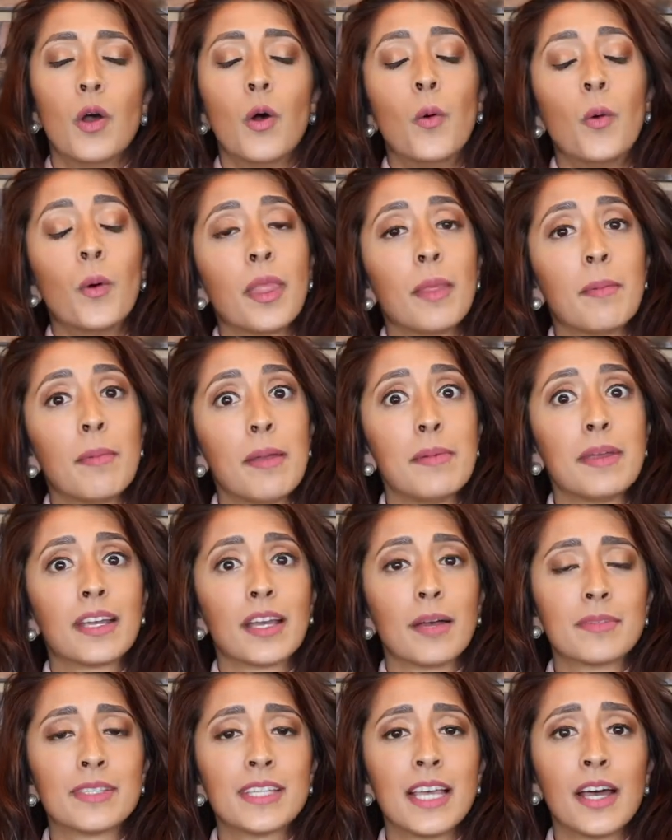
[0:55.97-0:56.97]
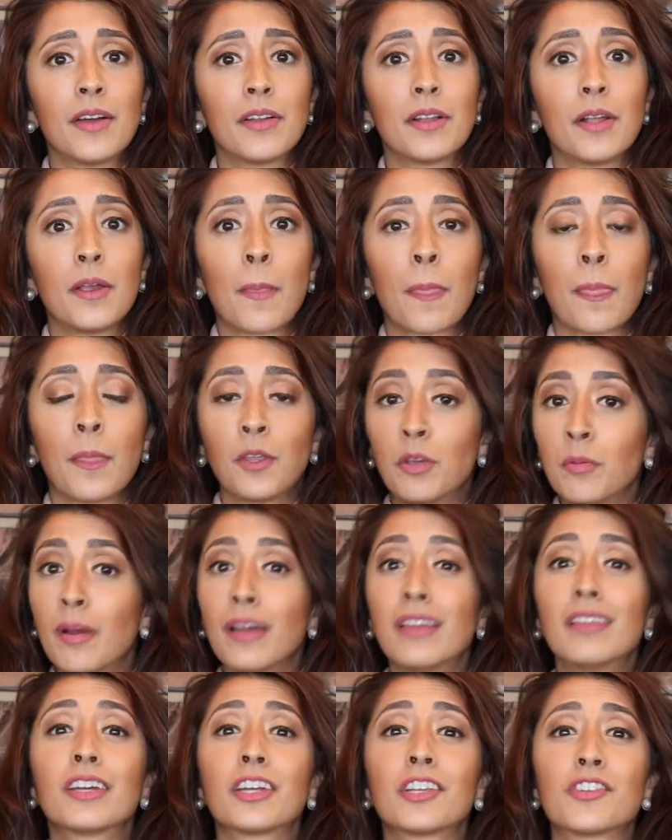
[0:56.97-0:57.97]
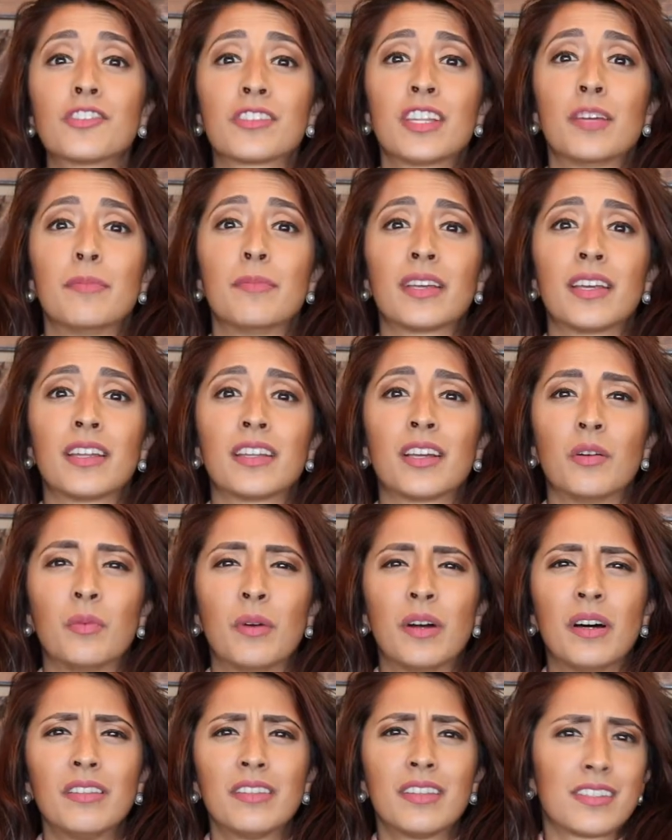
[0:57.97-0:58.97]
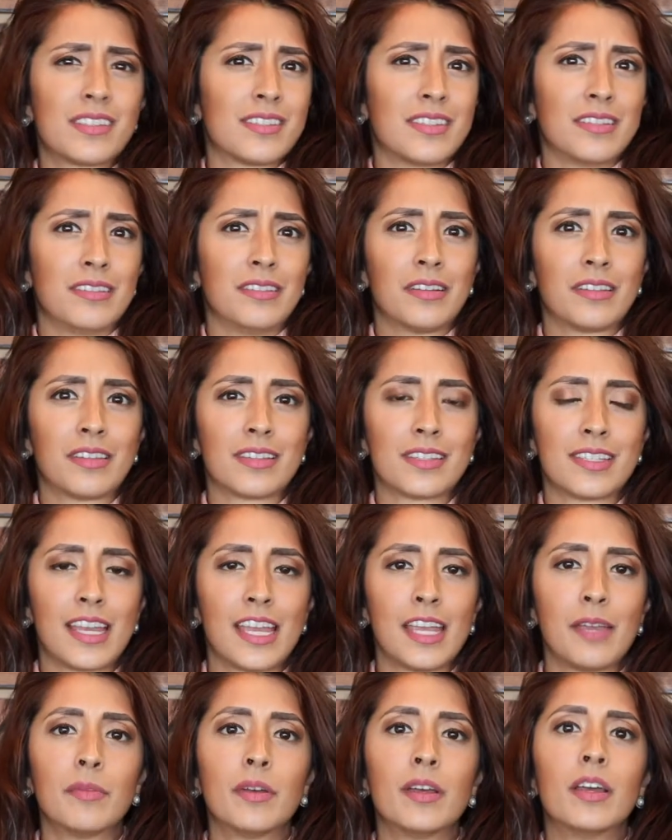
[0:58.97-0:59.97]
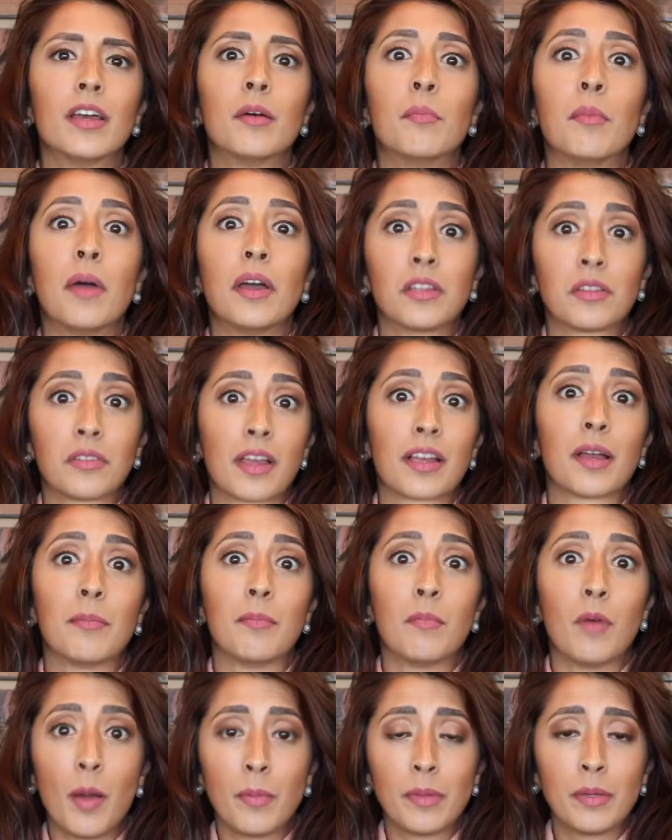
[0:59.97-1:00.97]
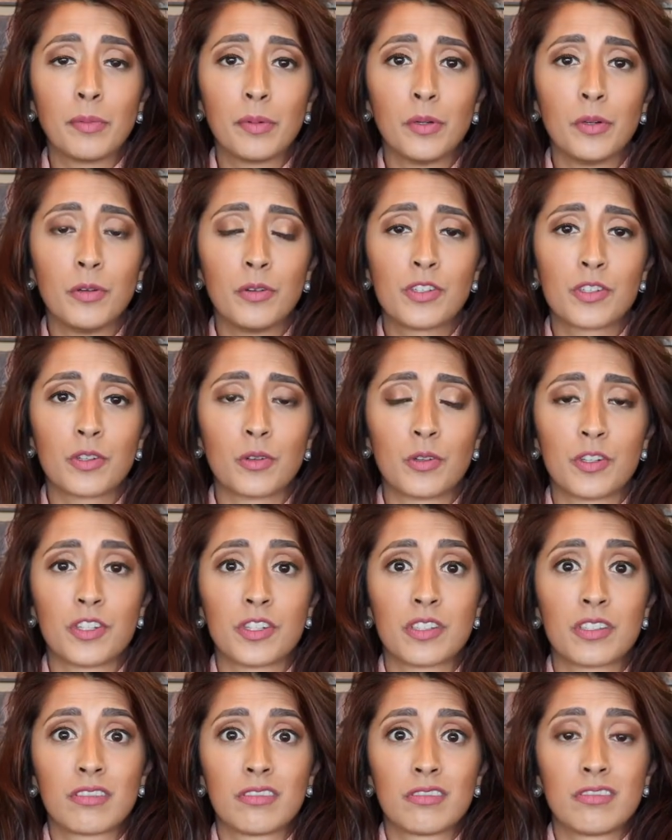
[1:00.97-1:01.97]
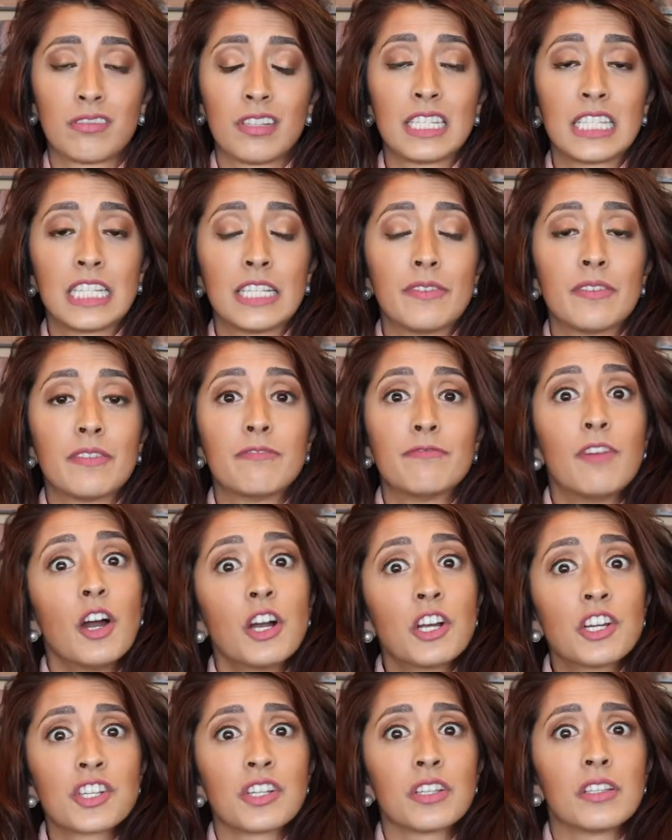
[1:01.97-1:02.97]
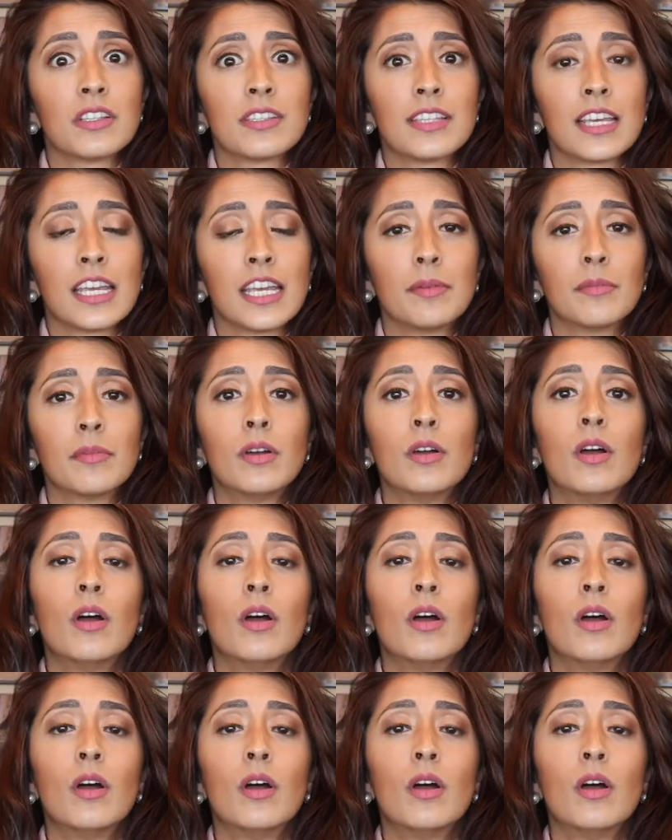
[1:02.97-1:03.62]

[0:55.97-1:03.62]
When the baby comes out, you might look at your stomach and go, well, this doesn't look the same. It might look like a mommy pooch or just doesn't even function the same.